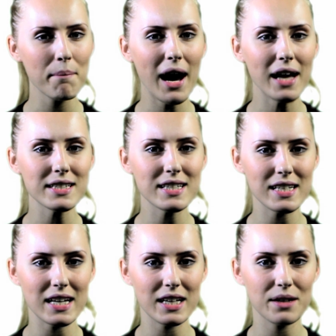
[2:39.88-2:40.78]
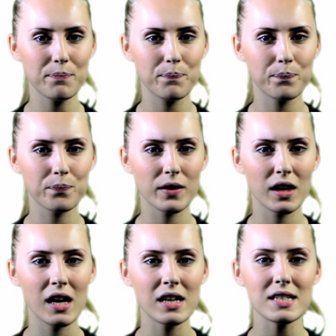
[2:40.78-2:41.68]
Part C.
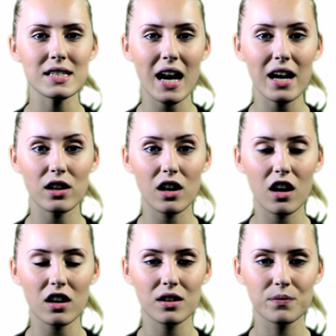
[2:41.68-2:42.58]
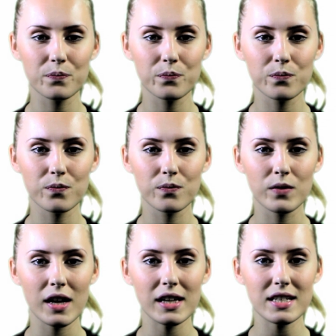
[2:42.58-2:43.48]
Dialogue.
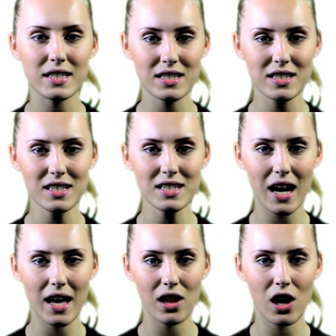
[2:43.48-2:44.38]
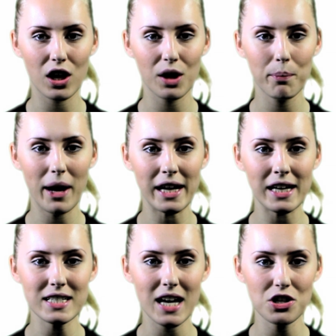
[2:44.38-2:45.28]
Listen to the dialogue, paying
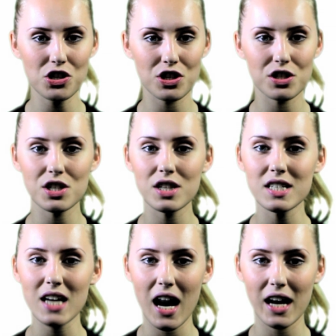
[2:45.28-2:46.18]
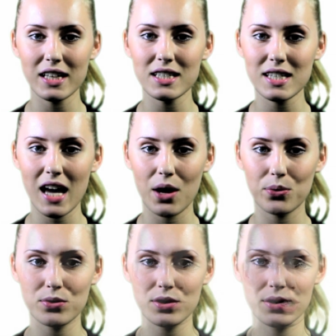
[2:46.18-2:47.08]
attention to the target
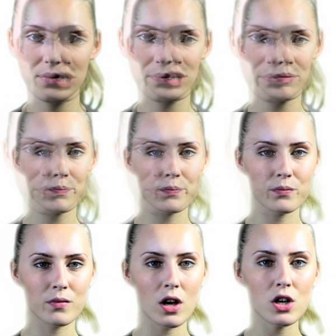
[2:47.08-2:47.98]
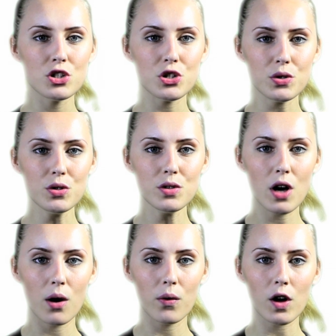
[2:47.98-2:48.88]
sound. Do you
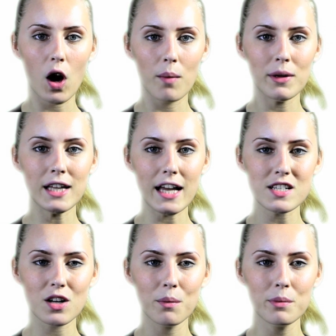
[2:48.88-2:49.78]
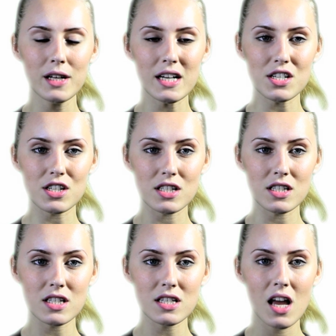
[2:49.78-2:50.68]
know the common letter
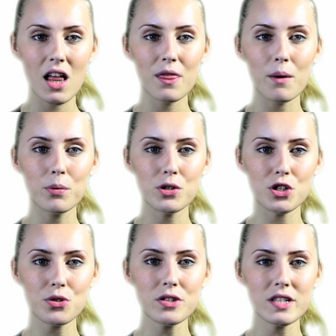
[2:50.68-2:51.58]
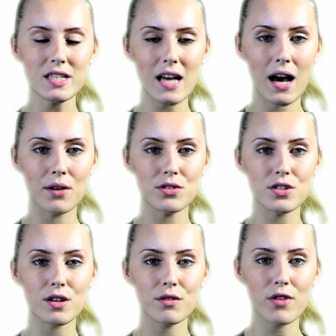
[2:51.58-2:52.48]
combinations that produce the
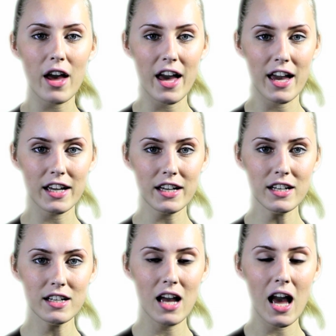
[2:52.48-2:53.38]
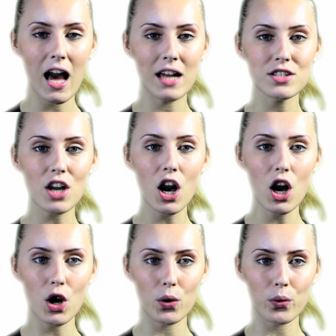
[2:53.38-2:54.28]
sounds of A and
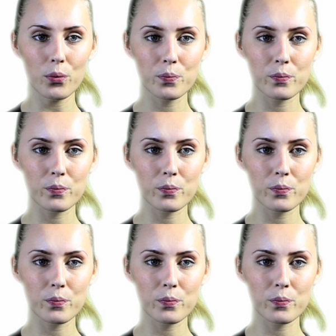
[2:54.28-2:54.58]
O?